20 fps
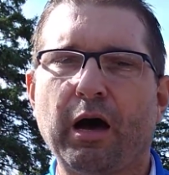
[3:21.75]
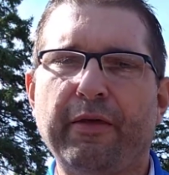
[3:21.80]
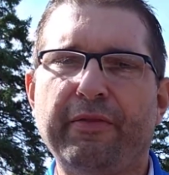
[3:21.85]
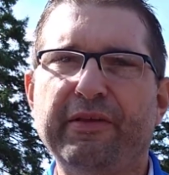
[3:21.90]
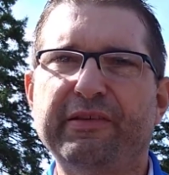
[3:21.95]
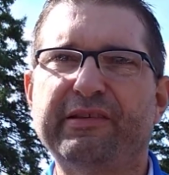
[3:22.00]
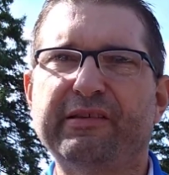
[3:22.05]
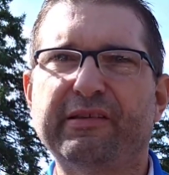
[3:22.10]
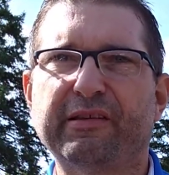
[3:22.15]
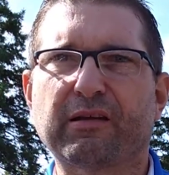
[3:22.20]

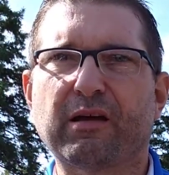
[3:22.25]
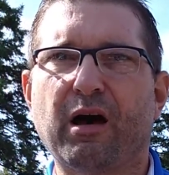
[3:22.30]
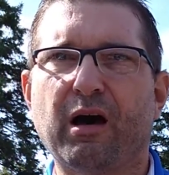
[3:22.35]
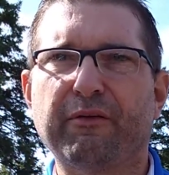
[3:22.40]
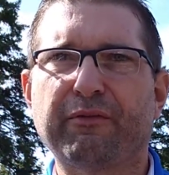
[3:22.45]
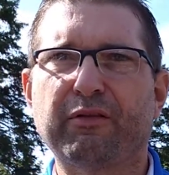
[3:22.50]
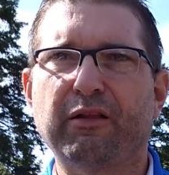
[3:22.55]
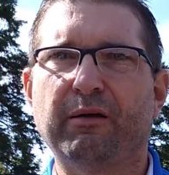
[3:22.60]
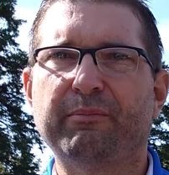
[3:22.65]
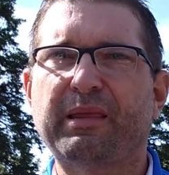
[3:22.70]
This is a
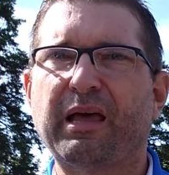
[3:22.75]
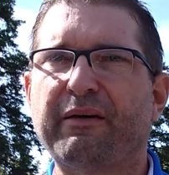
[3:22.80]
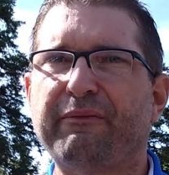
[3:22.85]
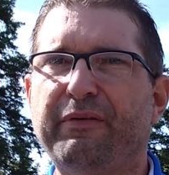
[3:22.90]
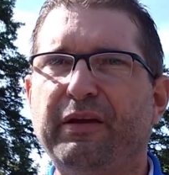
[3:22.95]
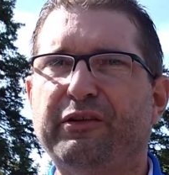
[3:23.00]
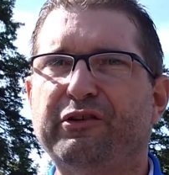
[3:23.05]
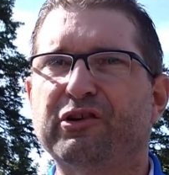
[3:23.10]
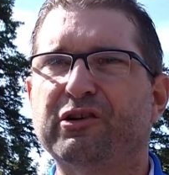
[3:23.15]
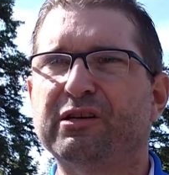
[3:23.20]
golf club that
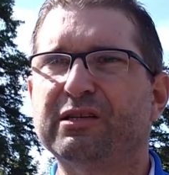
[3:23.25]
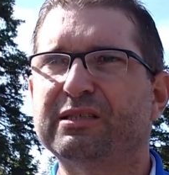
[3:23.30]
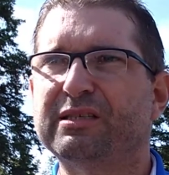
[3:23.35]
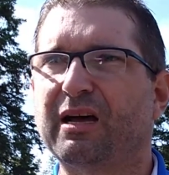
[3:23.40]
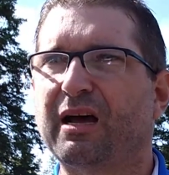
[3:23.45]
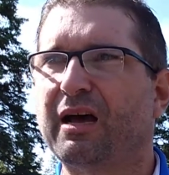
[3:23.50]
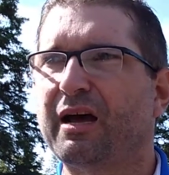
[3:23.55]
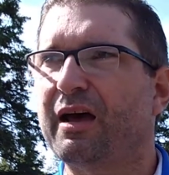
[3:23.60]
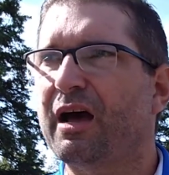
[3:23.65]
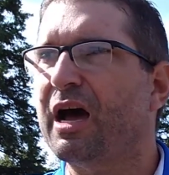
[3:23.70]
features
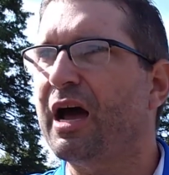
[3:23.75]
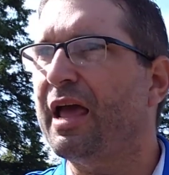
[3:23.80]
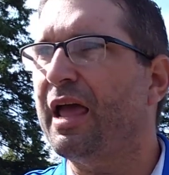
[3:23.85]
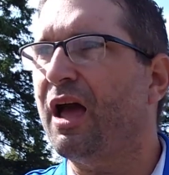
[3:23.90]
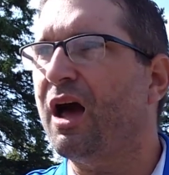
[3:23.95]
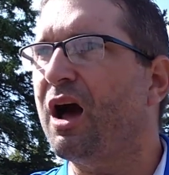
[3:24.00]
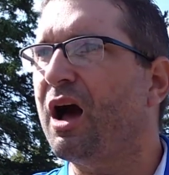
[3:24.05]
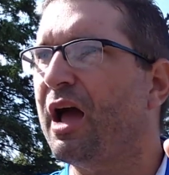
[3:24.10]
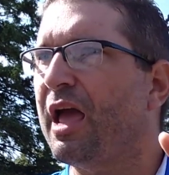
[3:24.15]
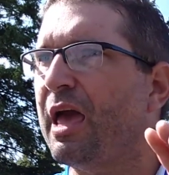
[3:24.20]

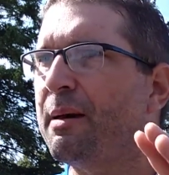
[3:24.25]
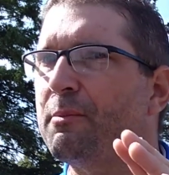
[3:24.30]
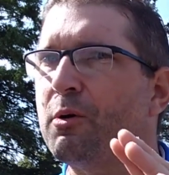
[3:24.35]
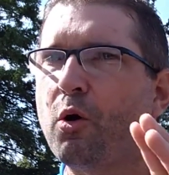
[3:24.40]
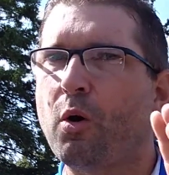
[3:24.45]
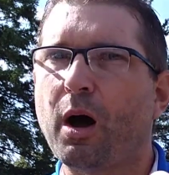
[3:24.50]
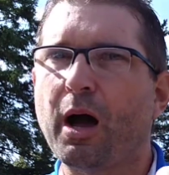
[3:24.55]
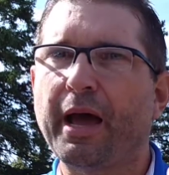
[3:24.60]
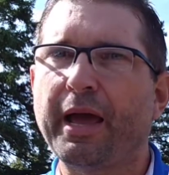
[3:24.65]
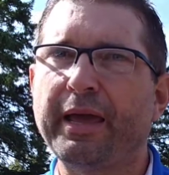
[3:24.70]
high
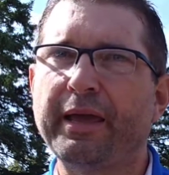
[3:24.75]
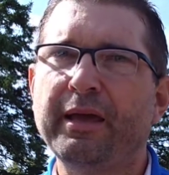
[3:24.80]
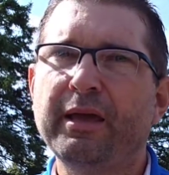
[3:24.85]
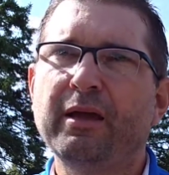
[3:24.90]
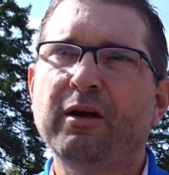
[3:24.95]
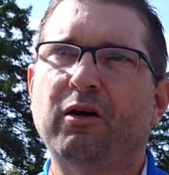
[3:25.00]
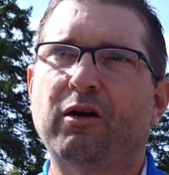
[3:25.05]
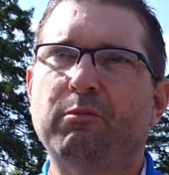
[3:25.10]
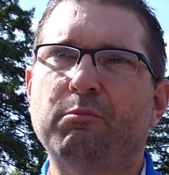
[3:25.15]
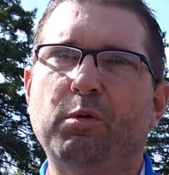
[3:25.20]
MOI,
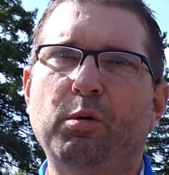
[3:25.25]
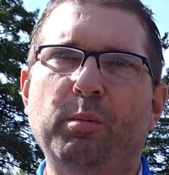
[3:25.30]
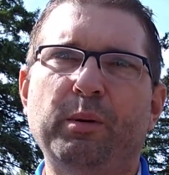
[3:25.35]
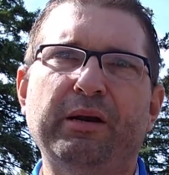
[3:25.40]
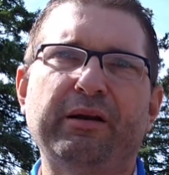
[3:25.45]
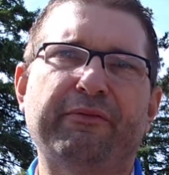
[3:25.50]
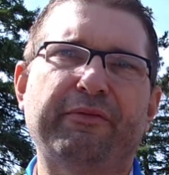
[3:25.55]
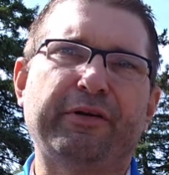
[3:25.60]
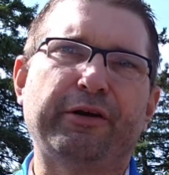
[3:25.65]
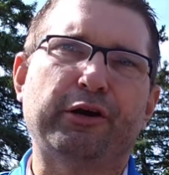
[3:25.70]
or
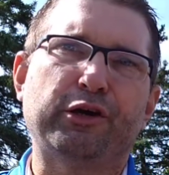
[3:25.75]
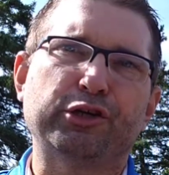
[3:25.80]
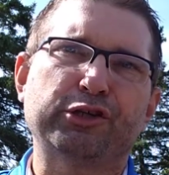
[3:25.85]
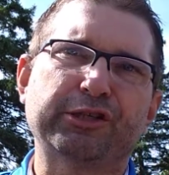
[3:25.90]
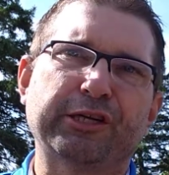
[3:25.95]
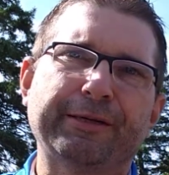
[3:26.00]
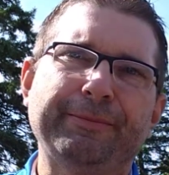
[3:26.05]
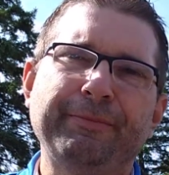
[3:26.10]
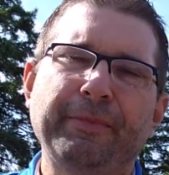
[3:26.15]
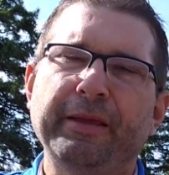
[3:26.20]
moment of
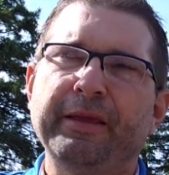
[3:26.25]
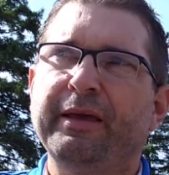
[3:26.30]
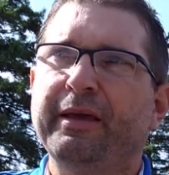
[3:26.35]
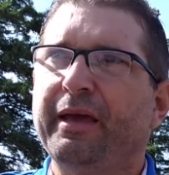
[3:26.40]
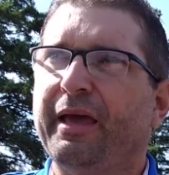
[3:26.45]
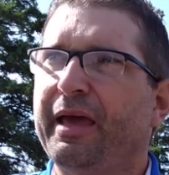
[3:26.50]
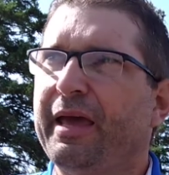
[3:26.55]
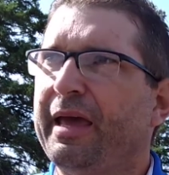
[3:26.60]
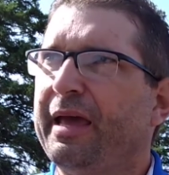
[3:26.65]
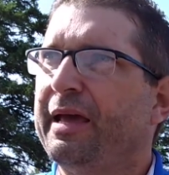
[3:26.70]
inertia,
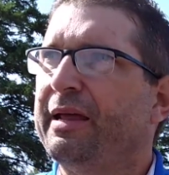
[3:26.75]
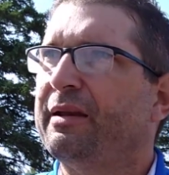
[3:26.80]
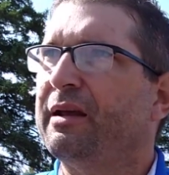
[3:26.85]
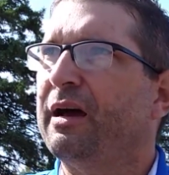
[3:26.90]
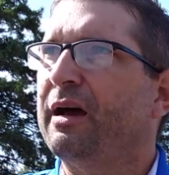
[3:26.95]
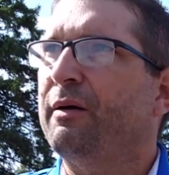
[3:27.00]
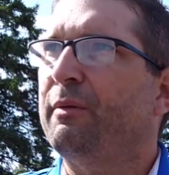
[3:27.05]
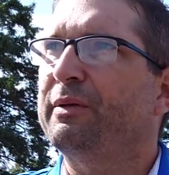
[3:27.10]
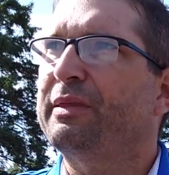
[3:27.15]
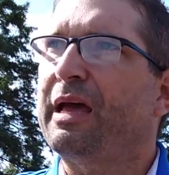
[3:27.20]
and
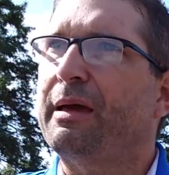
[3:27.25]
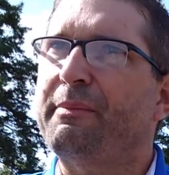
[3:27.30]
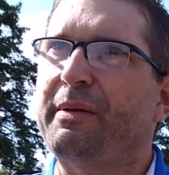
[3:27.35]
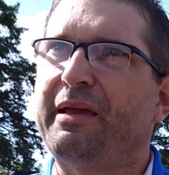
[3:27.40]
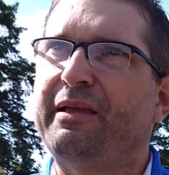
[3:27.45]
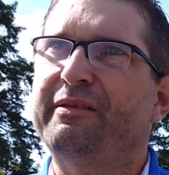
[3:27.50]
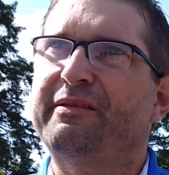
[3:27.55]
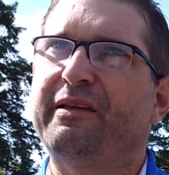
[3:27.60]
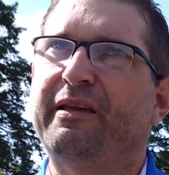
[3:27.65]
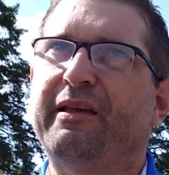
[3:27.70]
what that
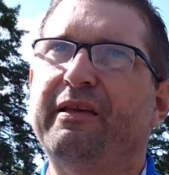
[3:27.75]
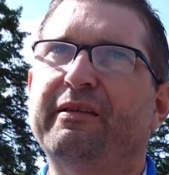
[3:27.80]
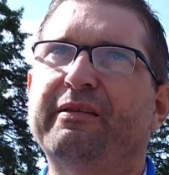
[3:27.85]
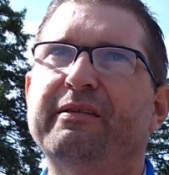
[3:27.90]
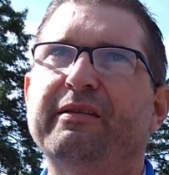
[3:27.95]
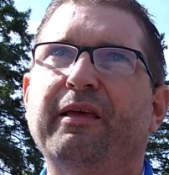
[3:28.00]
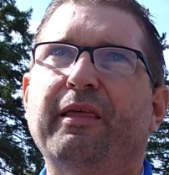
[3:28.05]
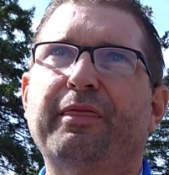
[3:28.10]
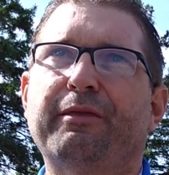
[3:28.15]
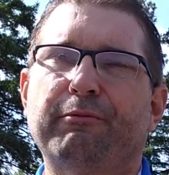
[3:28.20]
means
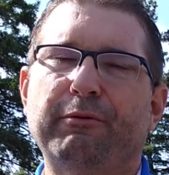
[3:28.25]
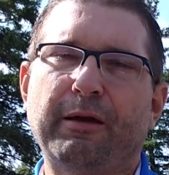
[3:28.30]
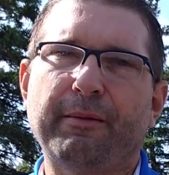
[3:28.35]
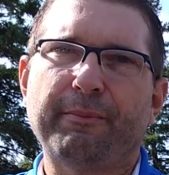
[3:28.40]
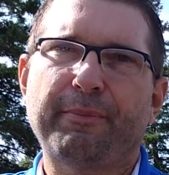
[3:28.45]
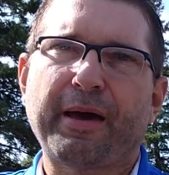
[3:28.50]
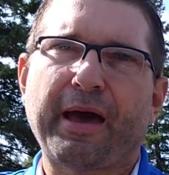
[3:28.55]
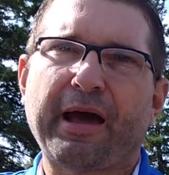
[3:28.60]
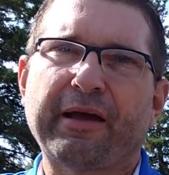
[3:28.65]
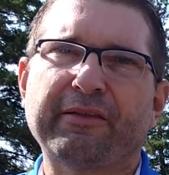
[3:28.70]
is through
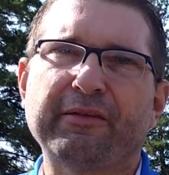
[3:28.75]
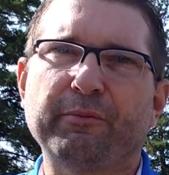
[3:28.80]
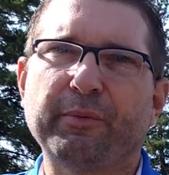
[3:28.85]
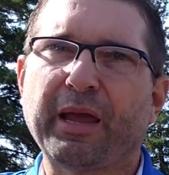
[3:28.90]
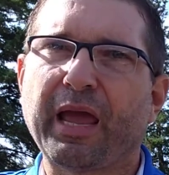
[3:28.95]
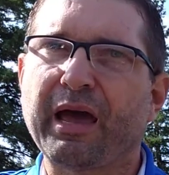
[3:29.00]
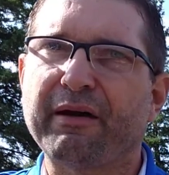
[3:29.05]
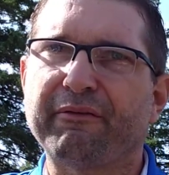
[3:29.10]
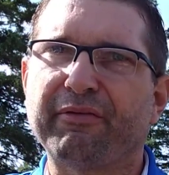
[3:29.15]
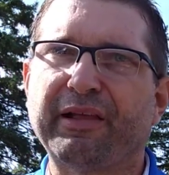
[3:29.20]
impact we
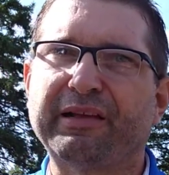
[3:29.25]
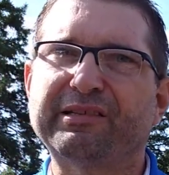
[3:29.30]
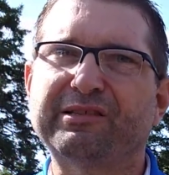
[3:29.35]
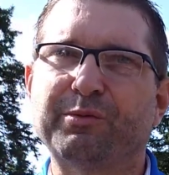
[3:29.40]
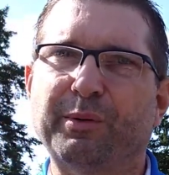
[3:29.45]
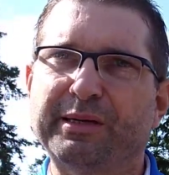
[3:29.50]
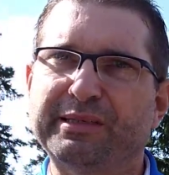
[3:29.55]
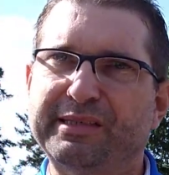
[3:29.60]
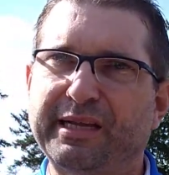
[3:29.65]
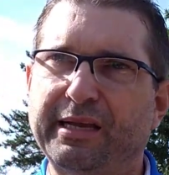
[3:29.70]
have less
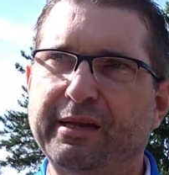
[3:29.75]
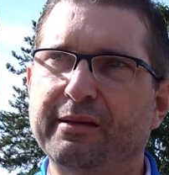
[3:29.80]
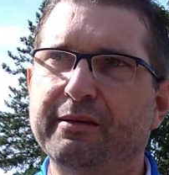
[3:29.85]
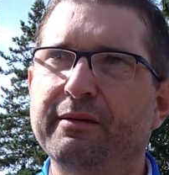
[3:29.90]
twisting,